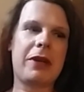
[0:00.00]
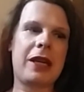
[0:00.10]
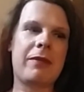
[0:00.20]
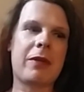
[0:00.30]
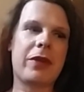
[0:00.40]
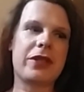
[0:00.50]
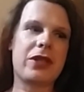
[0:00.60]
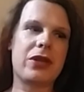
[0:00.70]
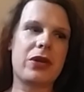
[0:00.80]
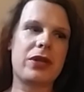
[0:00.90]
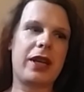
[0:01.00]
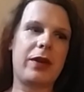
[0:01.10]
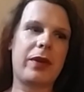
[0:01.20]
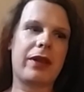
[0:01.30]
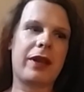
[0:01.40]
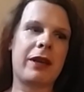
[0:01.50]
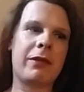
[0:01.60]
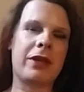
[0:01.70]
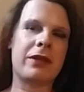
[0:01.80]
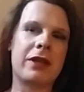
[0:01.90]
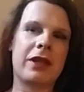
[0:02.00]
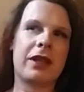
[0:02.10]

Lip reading: any memories associated with them and